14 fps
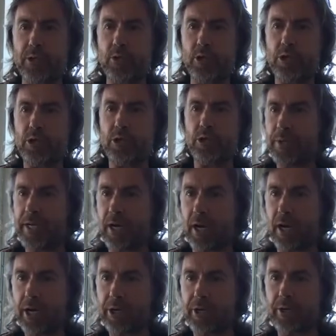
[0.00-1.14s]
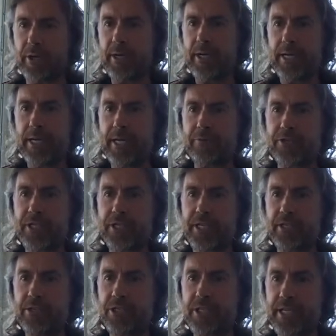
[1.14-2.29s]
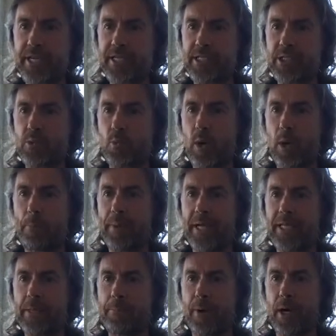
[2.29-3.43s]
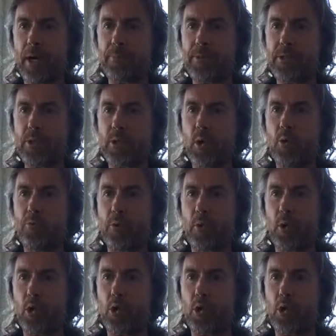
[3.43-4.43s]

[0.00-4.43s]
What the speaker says: Could be harder if sales is one big department over all